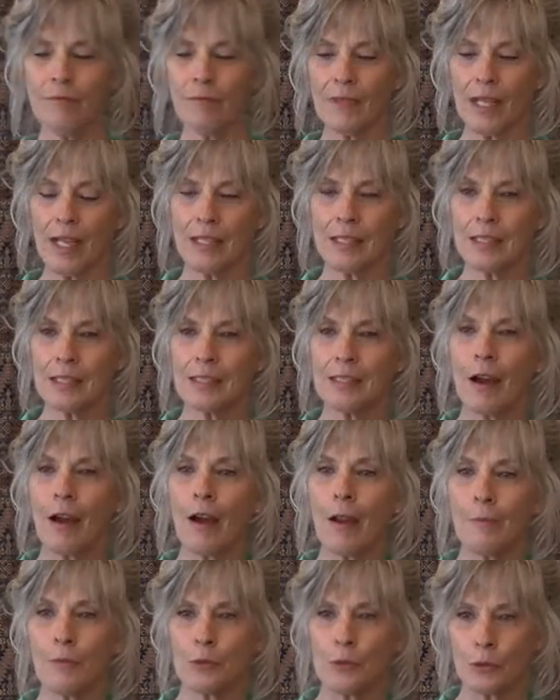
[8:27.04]
That's the
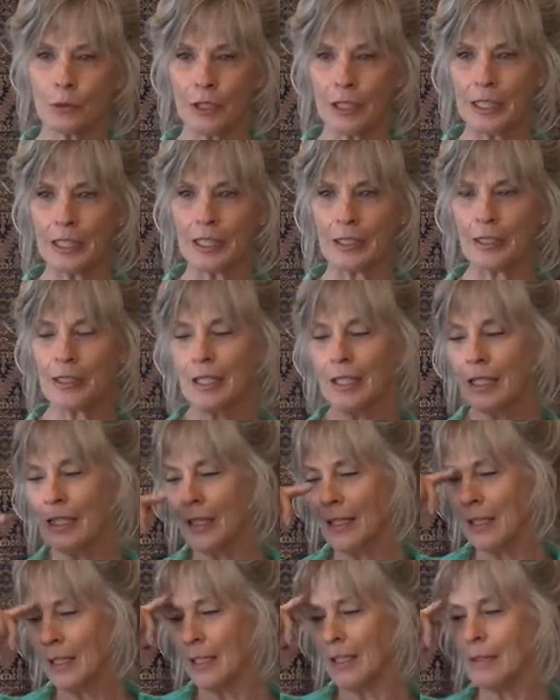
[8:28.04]
times we're in.
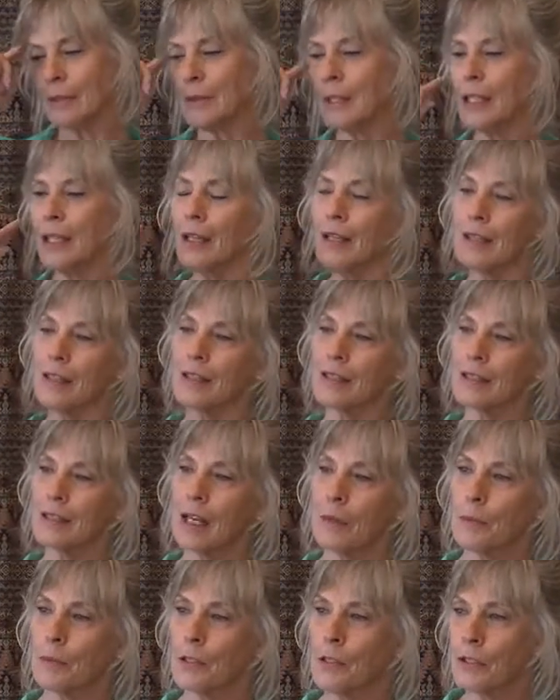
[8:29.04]
Because the
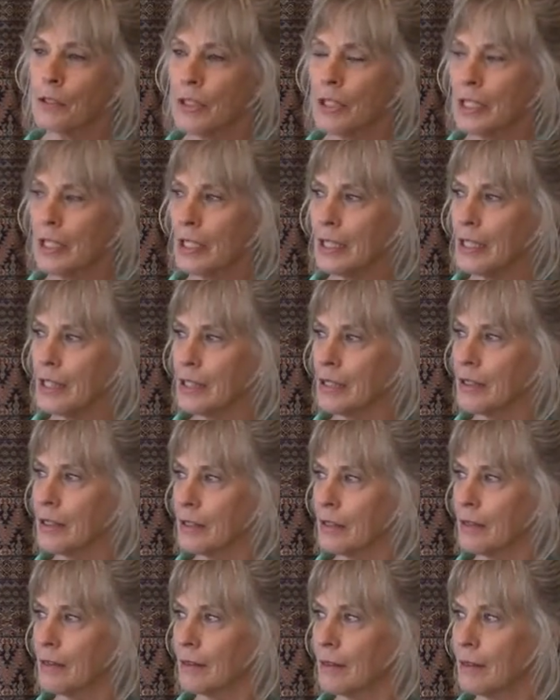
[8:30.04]
opportunity
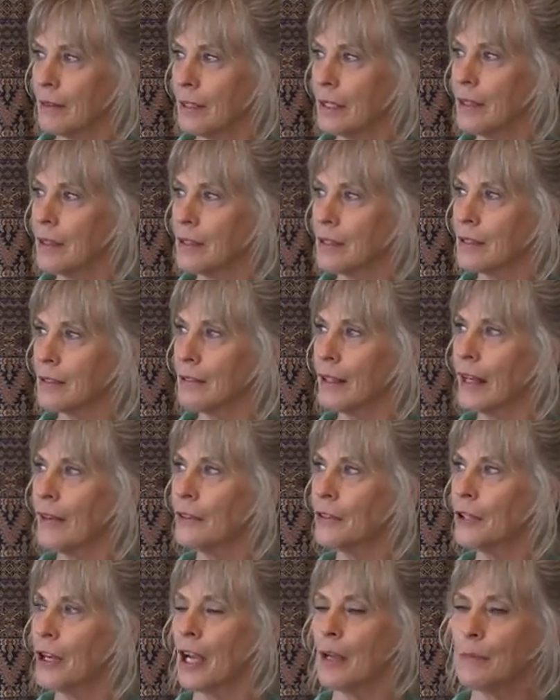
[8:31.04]
is, in this
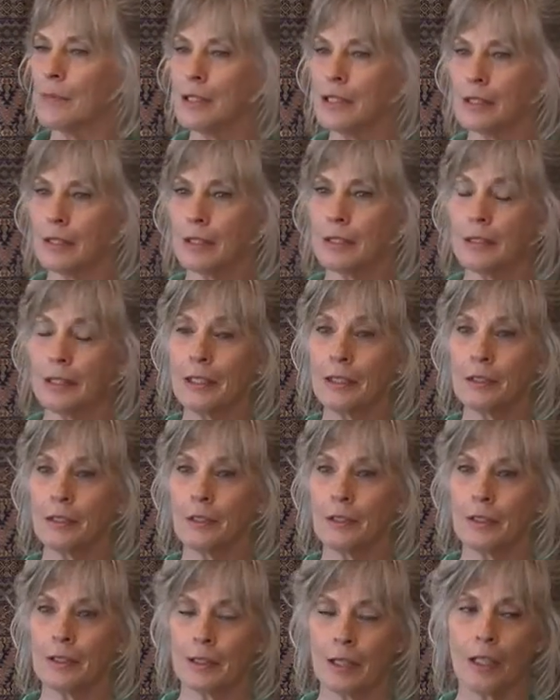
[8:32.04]
lifetime, is to
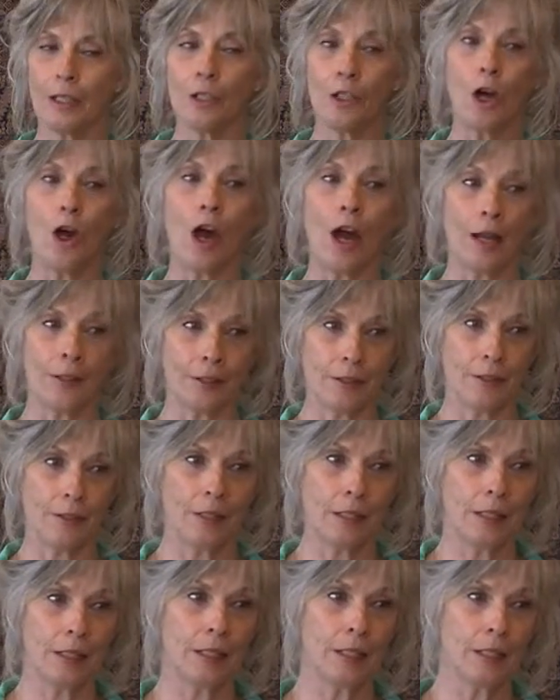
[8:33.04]
clear a lot.
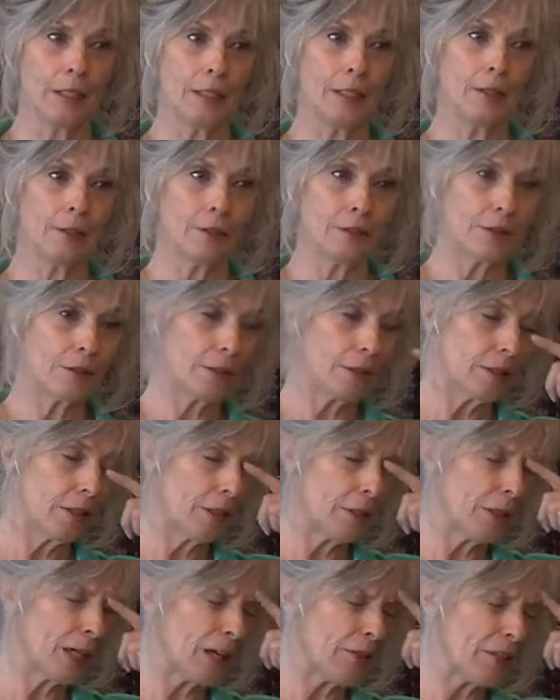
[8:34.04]
You know, to
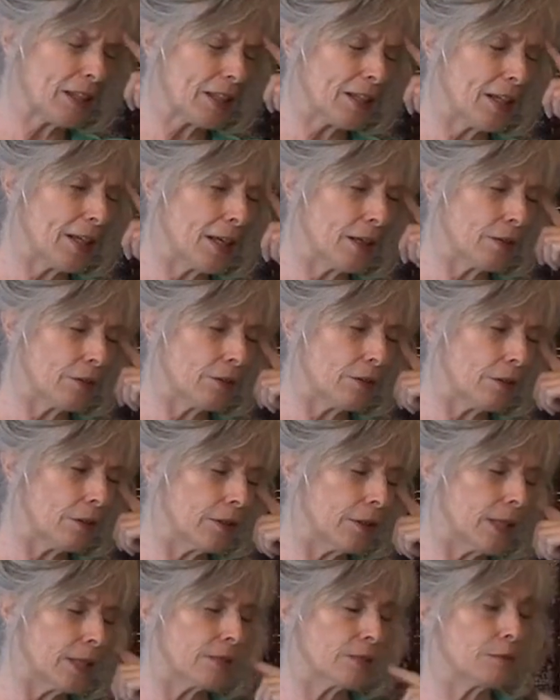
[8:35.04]
clear everything, I don't know that
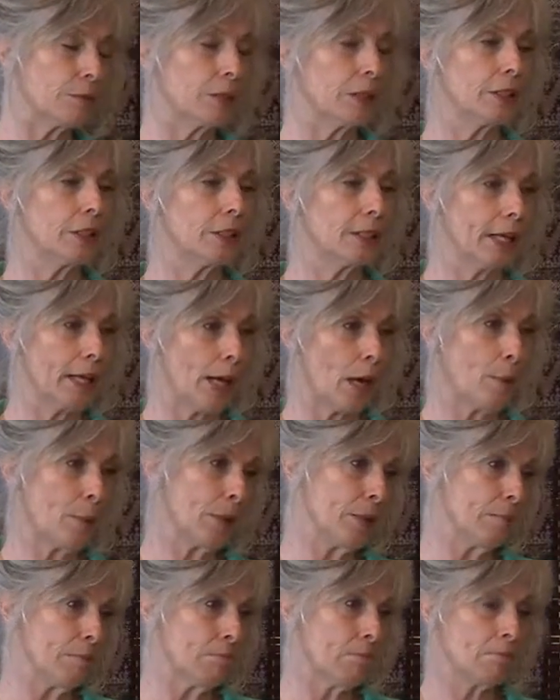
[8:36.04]
that's really going to
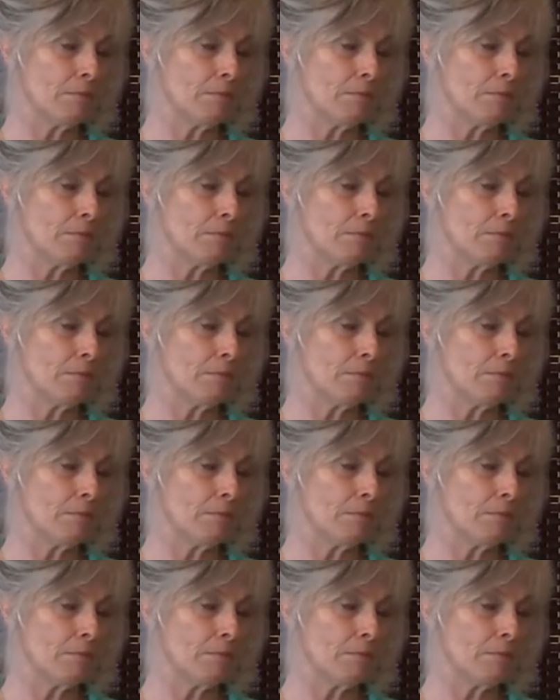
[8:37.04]
happen.